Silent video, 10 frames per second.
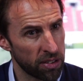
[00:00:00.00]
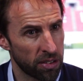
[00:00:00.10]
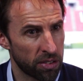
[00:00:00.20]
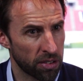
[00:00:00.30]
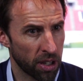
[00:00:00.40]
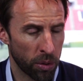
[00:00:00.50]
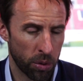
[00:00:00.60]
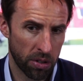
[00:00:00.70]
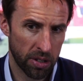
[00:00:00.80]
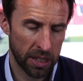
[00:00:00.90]

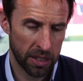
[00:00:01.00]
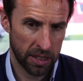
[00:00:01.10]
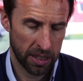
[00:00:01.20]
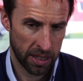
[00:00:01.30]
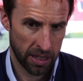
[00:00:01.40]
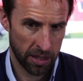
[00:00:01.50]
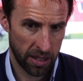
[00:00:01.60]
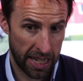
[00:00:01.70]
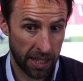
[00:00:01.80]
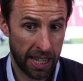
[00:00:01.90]
So,
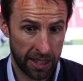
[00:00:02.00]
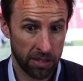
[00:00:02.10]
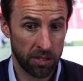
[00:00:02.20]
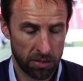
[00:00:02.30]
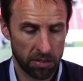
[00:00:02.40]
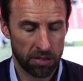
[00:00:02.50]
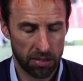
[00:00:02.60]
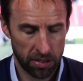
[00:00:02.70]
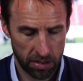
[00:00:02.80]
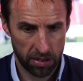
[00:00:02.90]
and
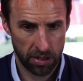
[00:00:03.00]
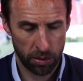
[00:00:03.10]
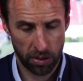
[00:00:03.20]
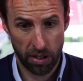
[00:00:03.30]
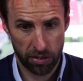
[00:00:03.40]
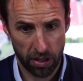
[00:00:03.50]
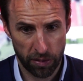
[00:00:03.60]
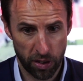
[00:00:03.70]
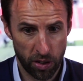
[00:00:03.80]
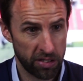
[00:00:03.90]
as
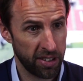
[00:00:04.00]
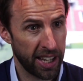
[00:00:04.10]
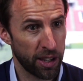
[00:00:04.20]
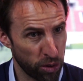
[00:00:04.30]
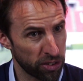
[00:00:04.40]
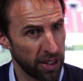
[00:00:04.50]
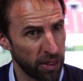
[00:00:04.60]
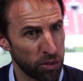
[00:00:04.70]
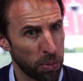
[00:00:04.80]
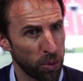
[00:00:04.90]
I've learned today, across
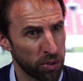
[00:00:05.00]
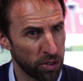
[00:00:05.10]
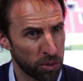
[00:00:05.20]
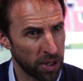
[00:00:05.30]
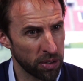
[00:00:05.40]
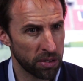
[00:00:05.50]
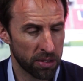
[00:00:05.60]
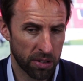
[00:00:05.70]
other sports as well.